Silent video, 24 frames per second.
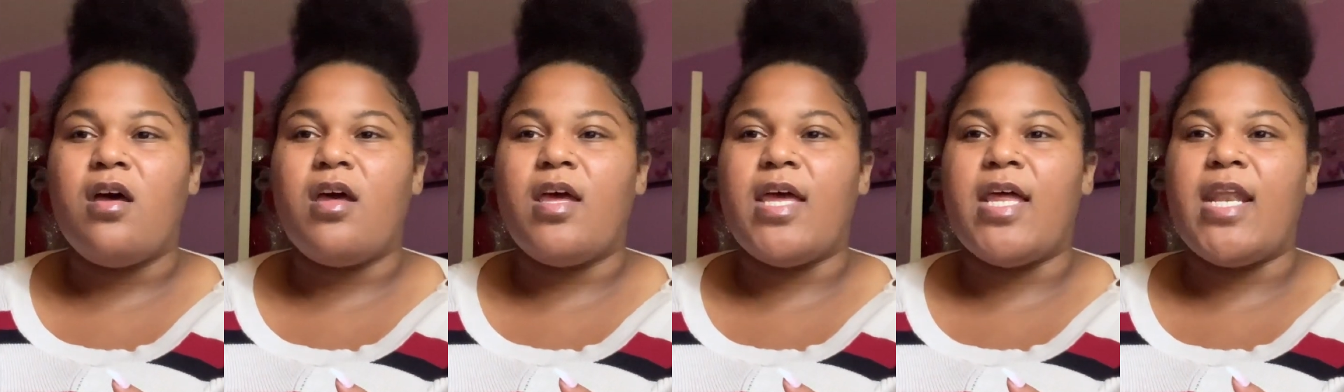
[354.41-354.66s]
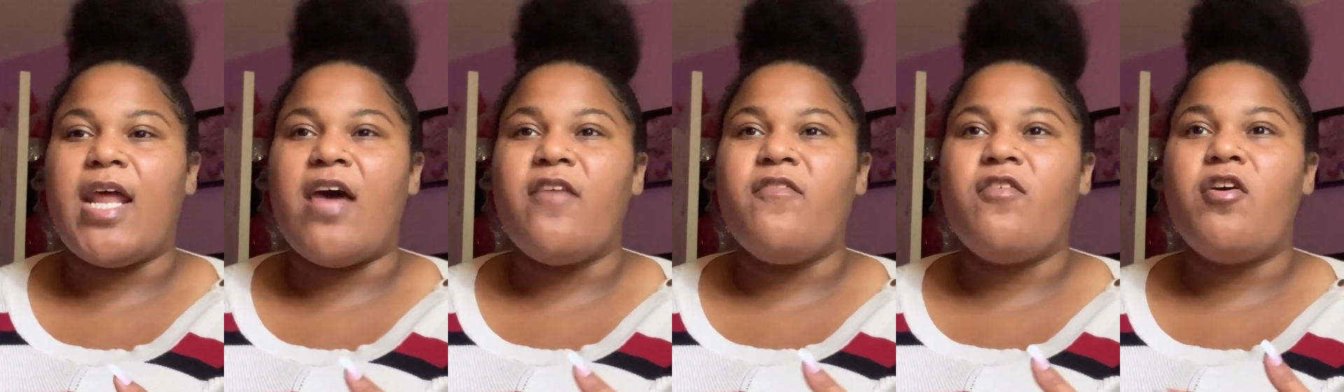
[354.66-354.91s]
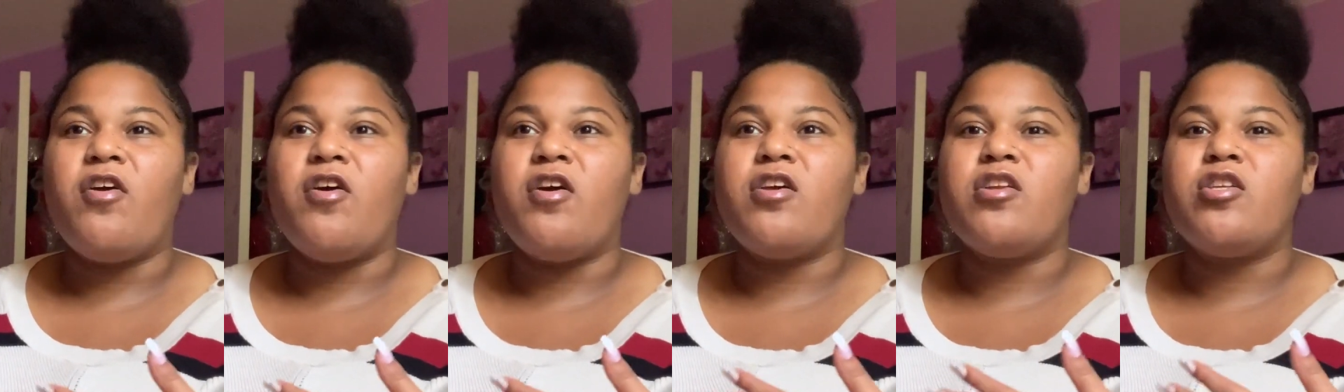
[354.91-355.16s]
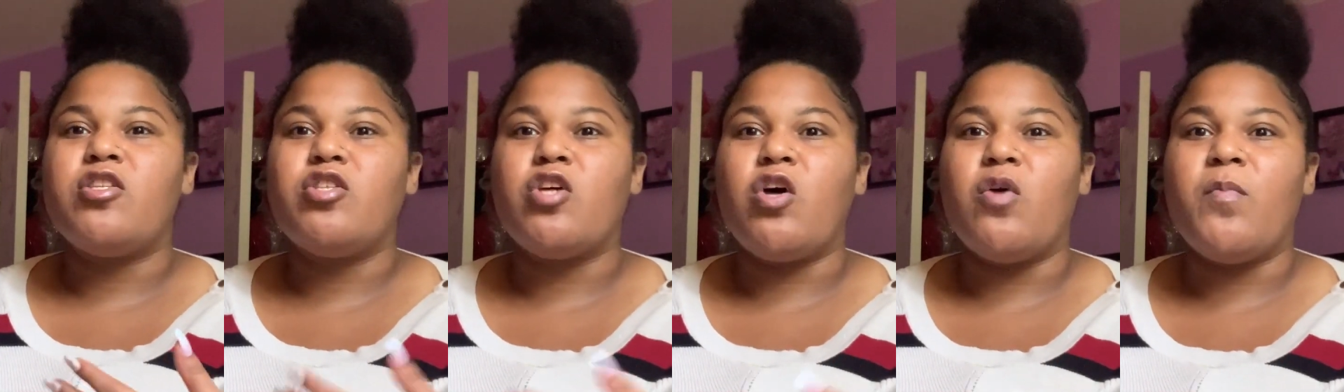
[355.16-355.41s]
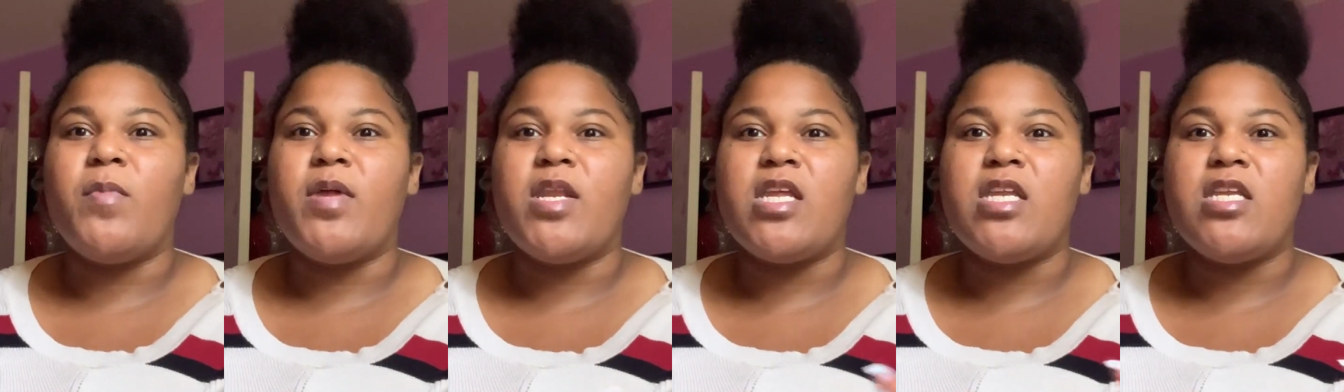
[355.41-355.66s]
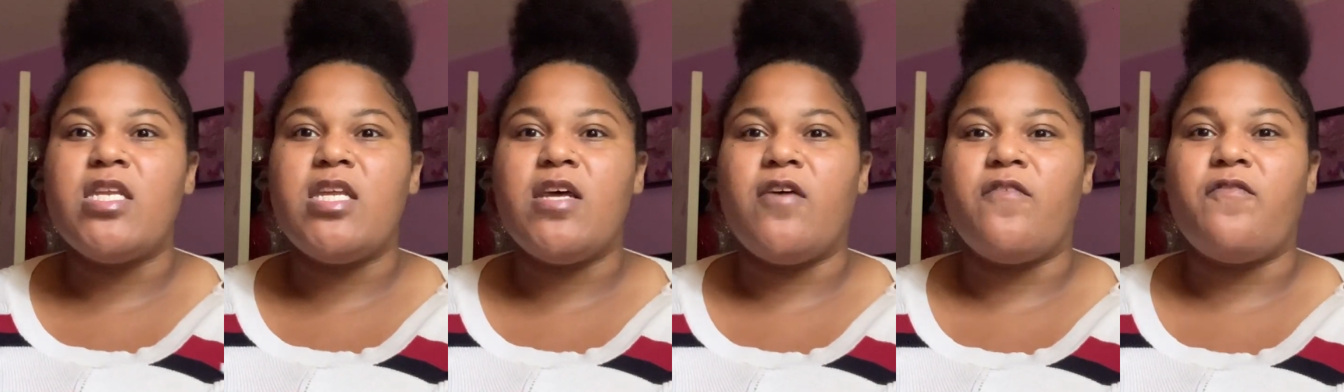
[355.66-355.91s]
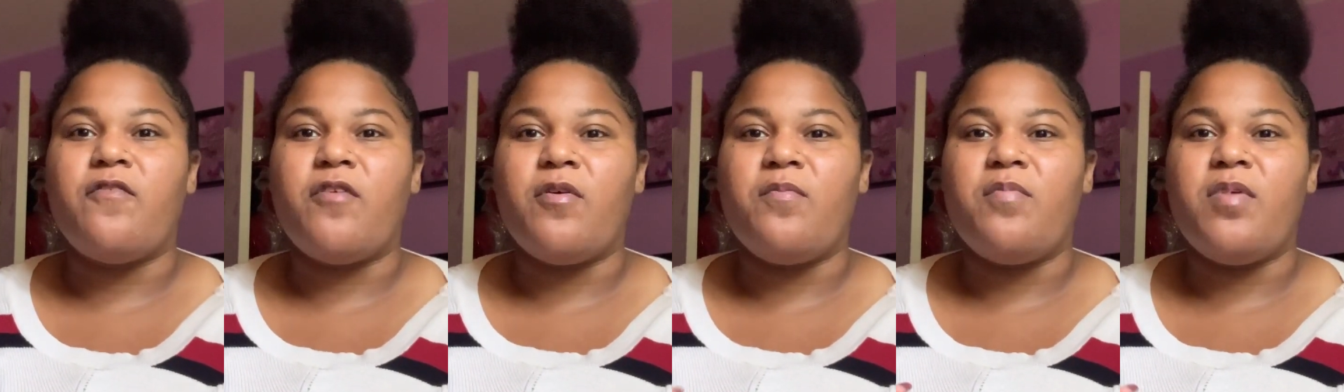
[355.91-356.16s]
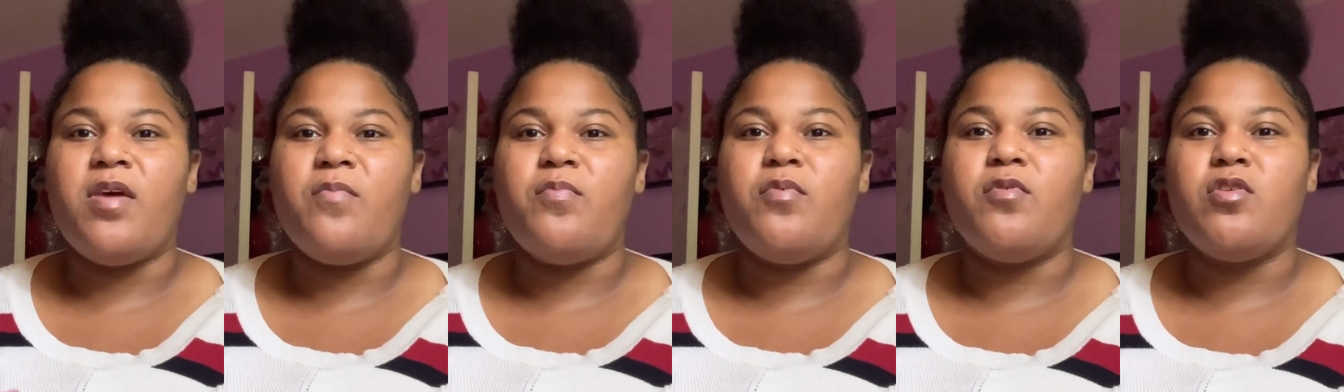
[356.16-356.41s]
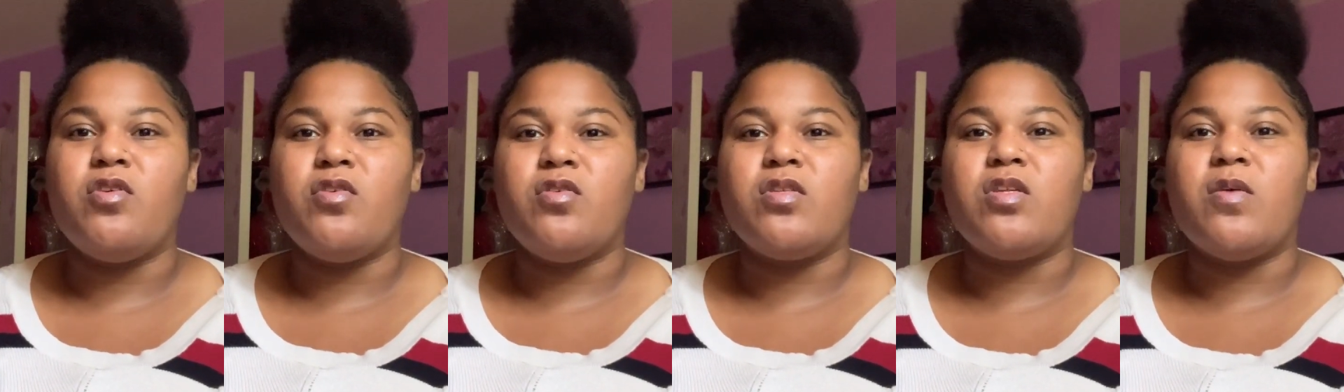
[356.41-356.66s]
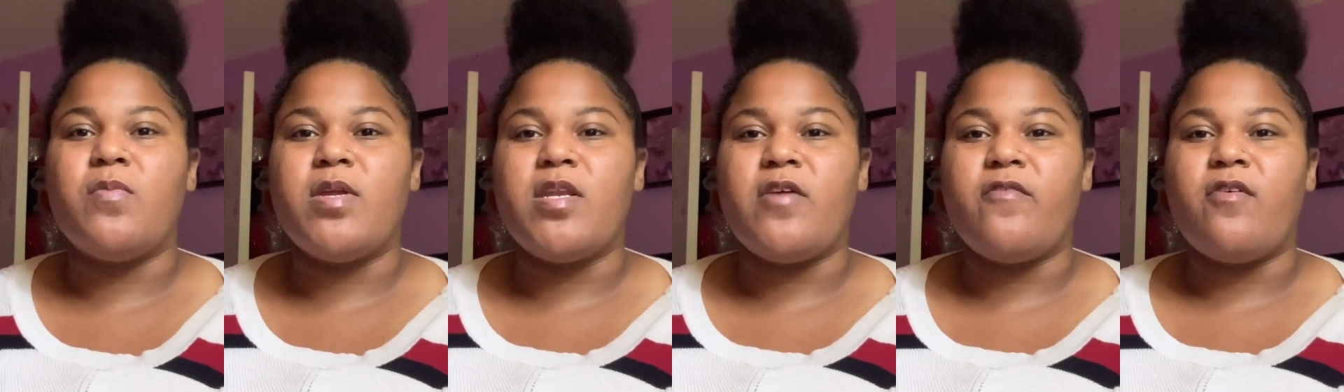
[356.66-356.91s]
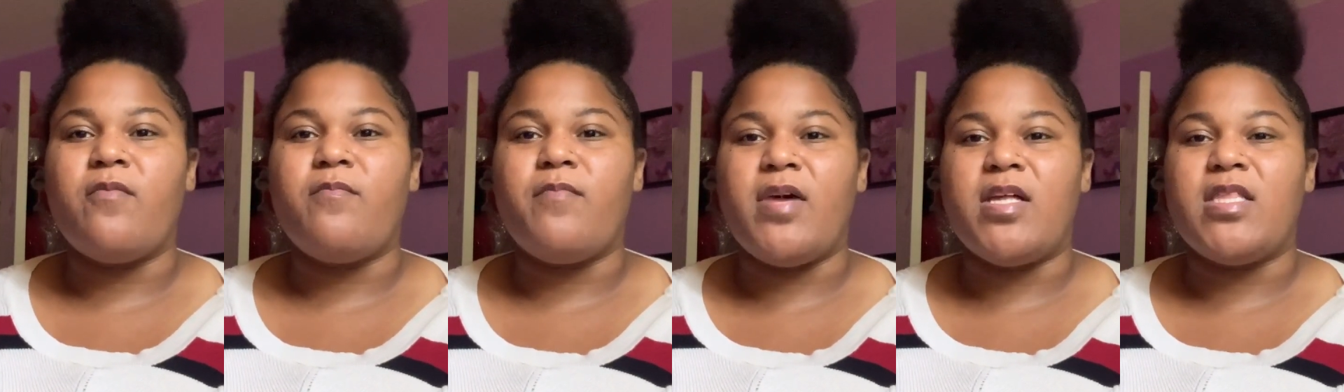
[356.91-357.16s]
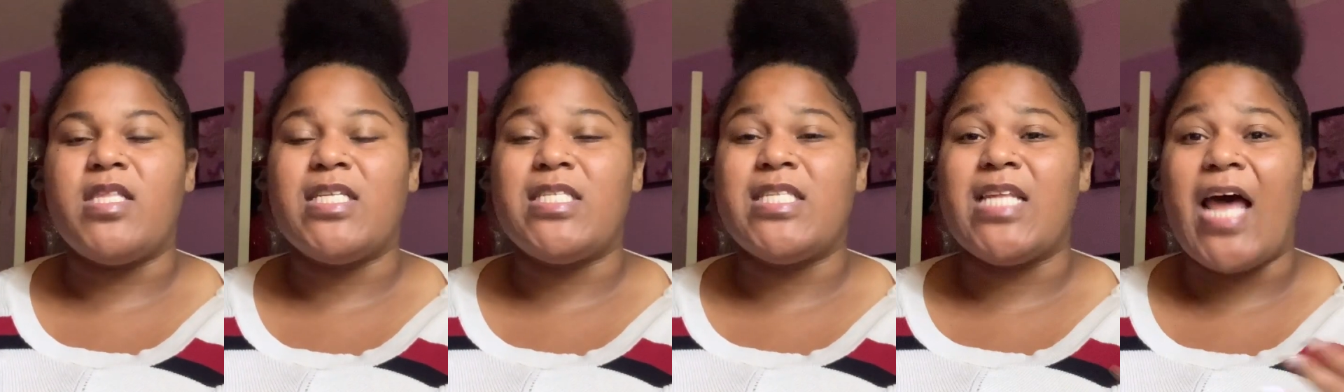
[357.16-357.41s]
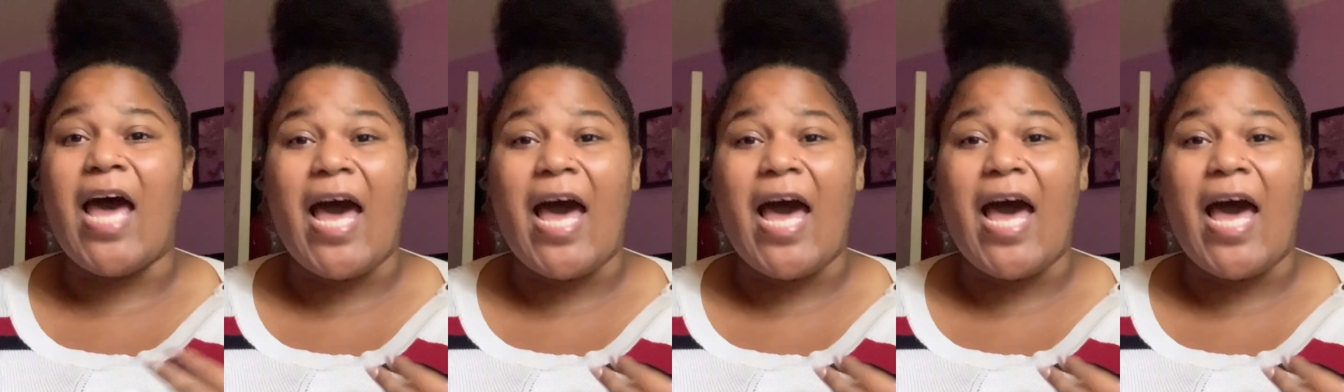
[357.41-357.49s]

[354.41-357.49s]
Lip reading: And I've heard so many different people use so many different methods that